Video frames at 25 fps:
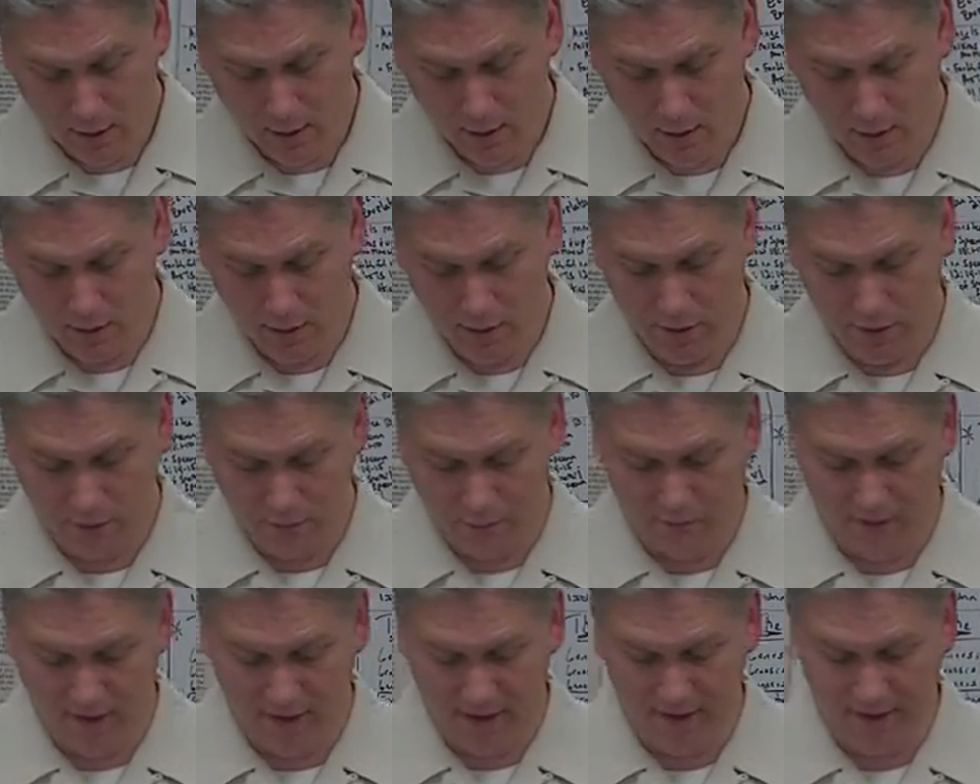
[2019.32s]
you'll
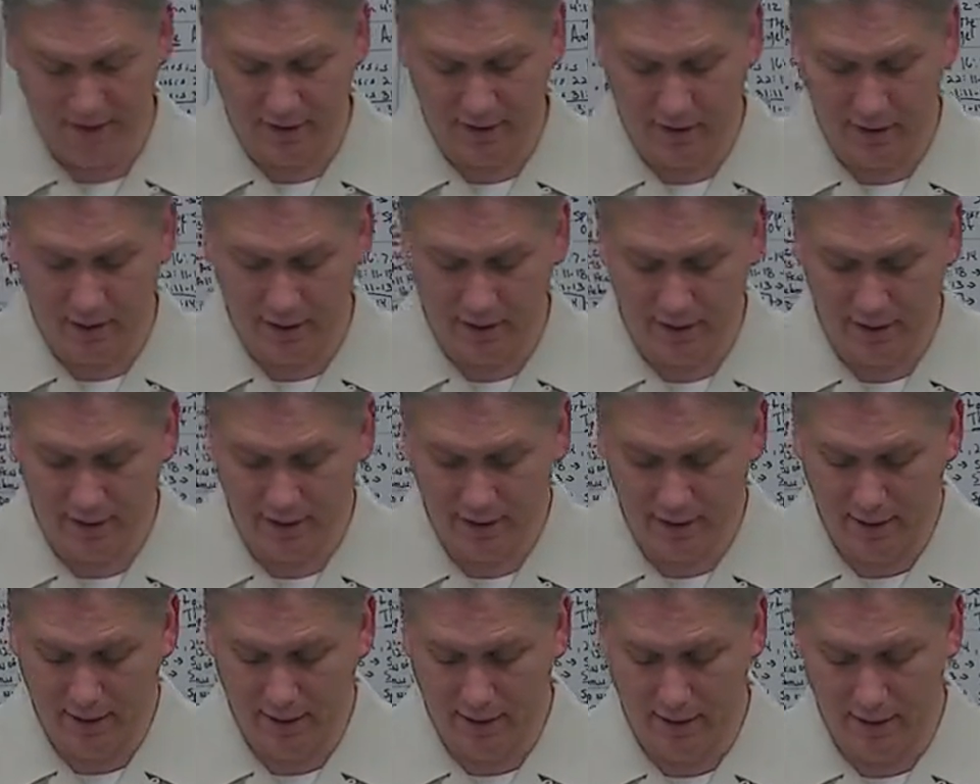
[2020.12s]
find on,
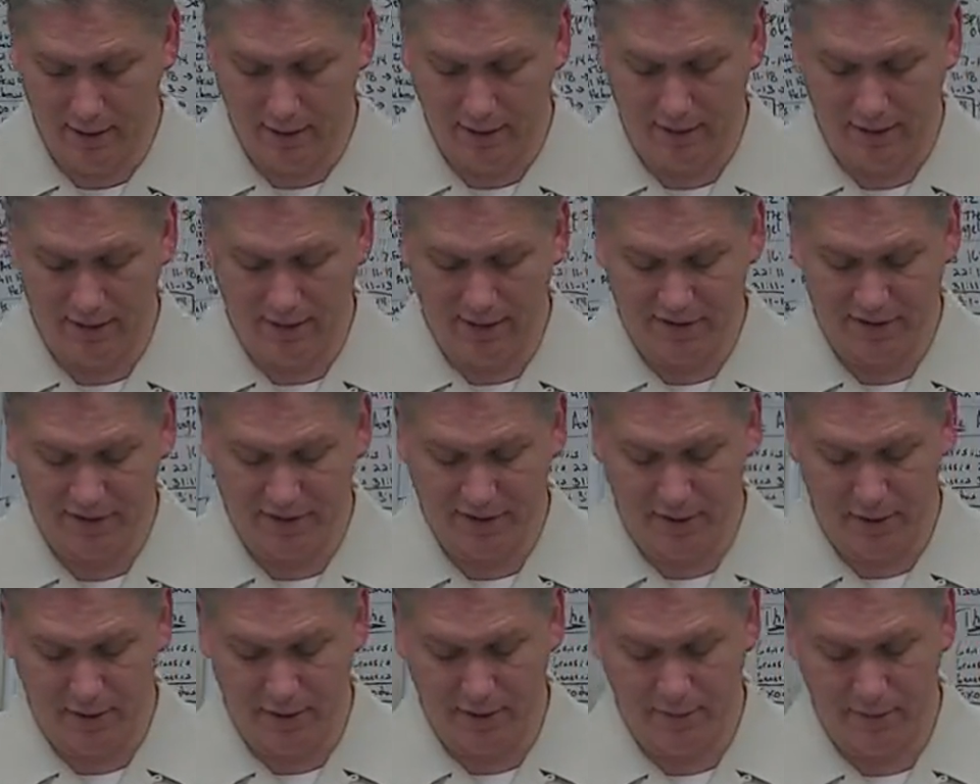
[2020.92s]
on this,
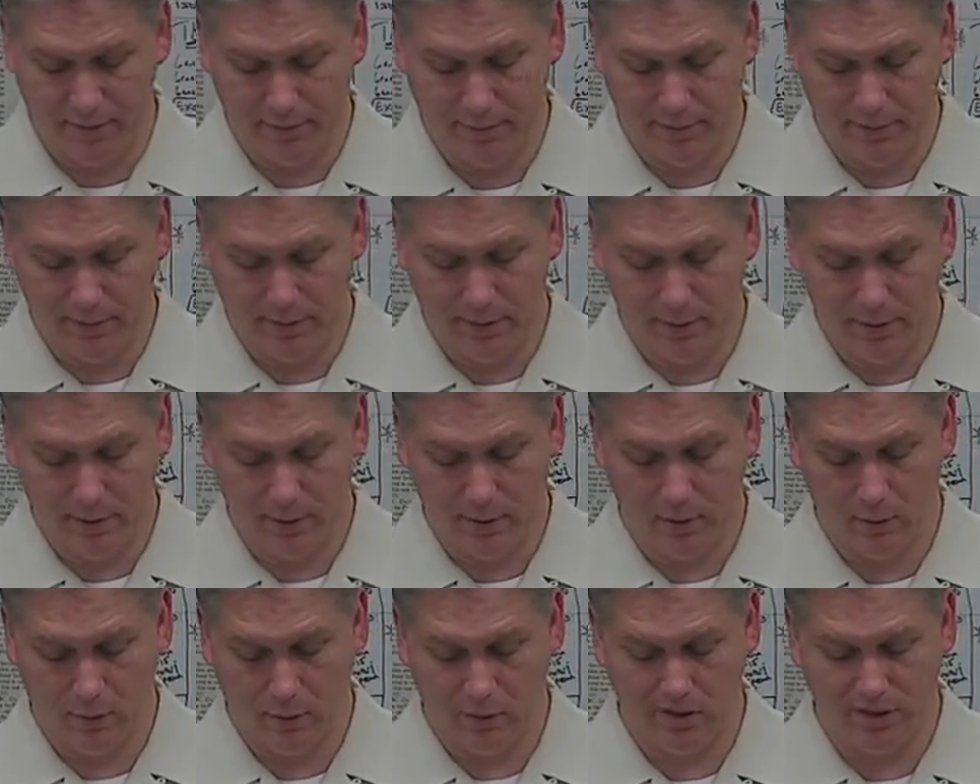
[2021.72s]
on
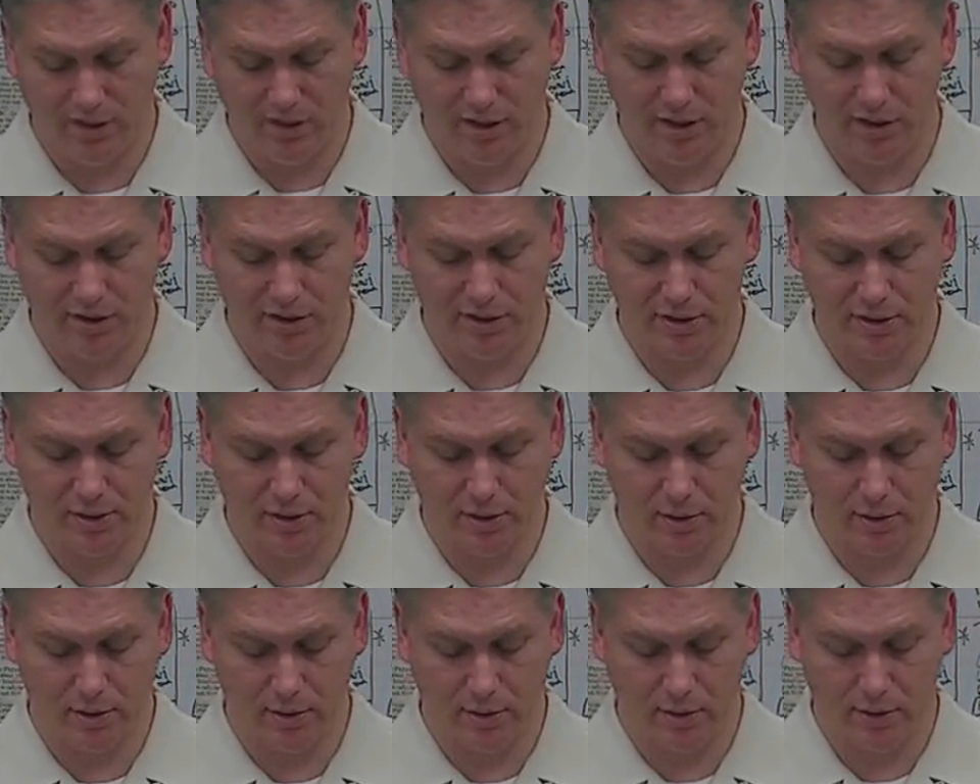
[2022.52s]
where it says
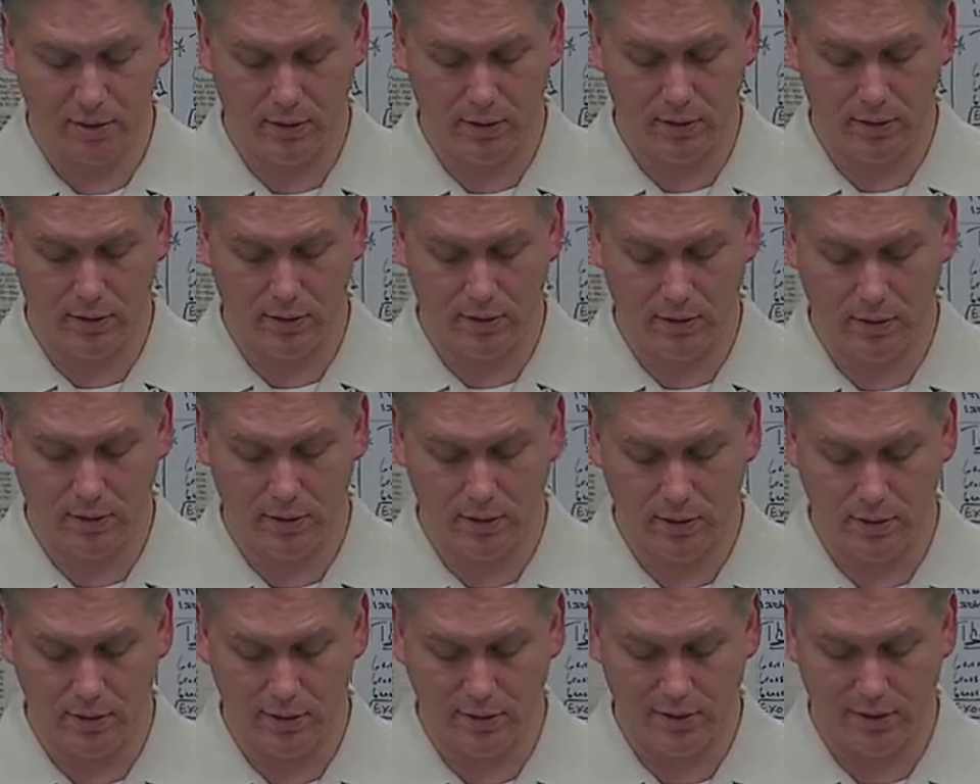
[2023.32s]

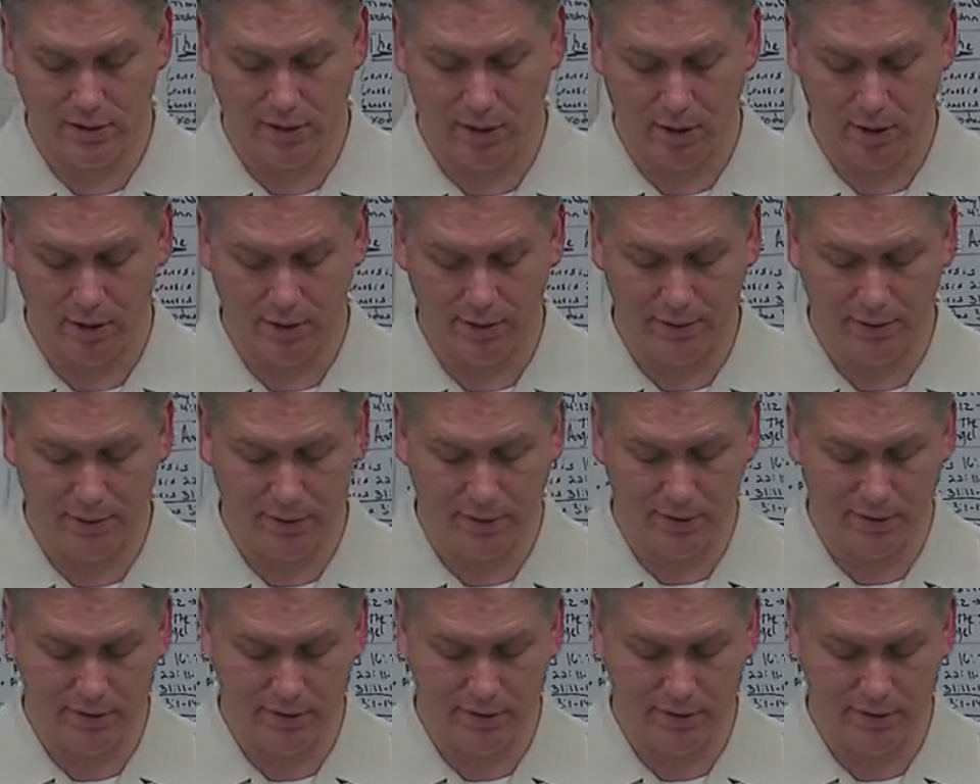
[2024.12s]
uh, ton.